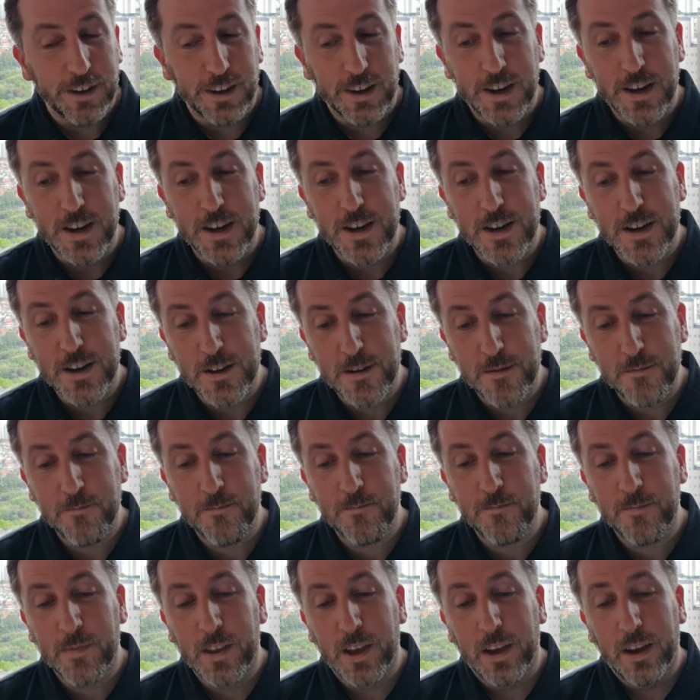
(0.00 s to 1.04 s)

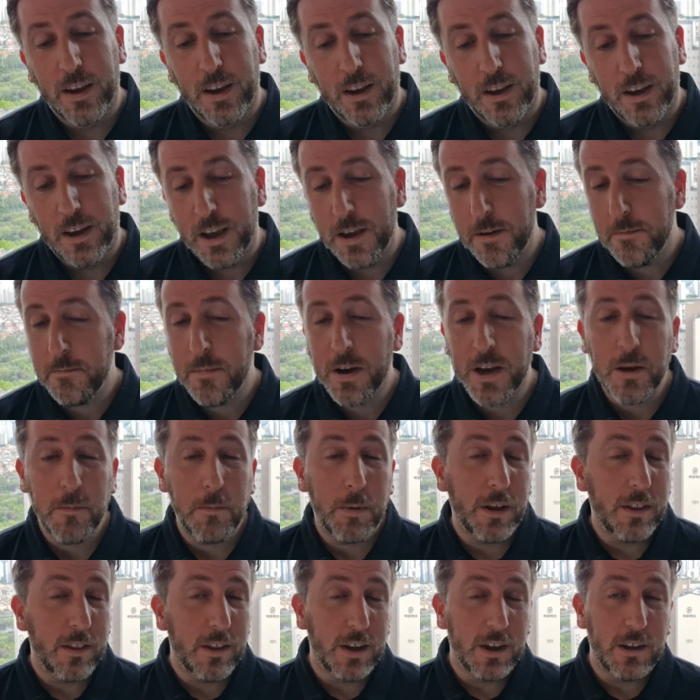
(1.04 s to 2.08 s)
Um, it may
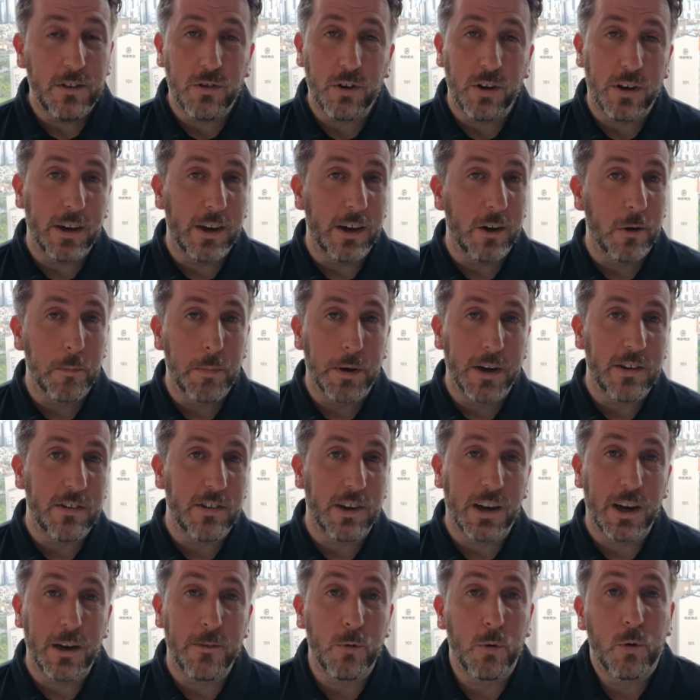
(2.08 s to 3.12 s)
be that he's got a little
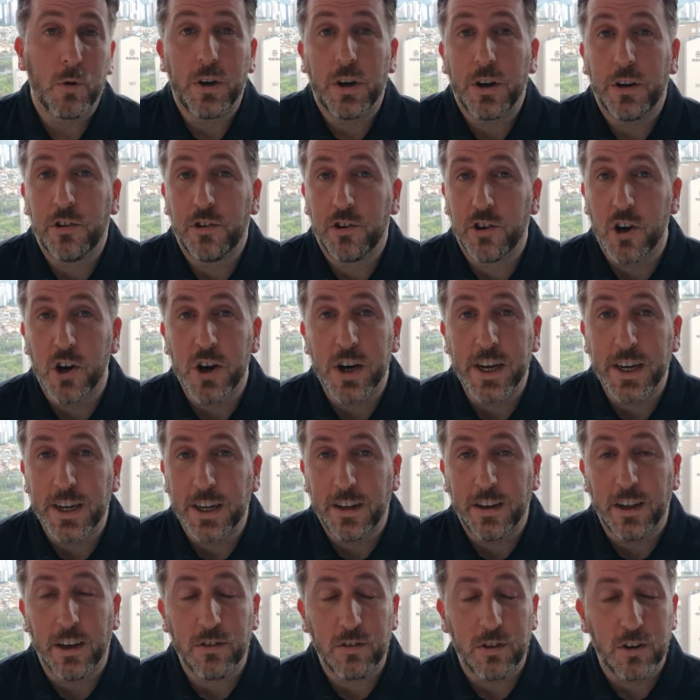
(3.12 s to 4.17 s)
basic level or he's shy and he
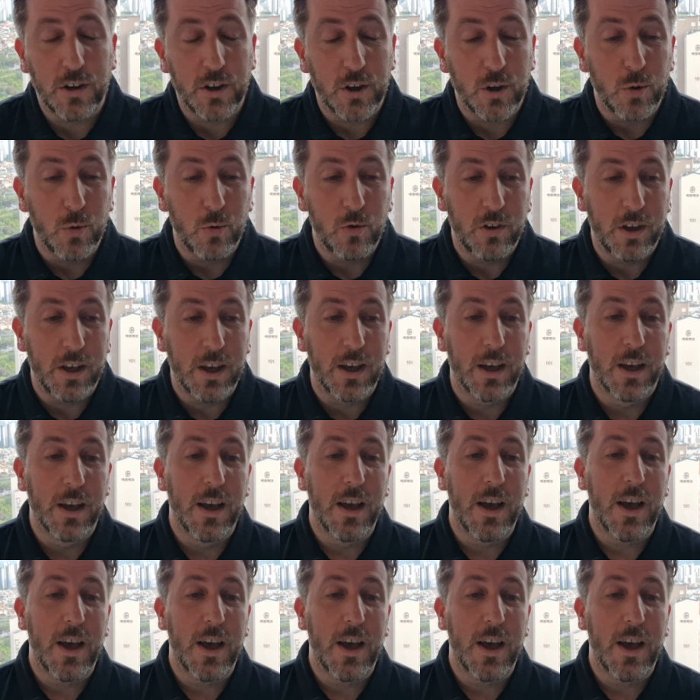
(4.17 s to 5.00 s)
doesn't use it.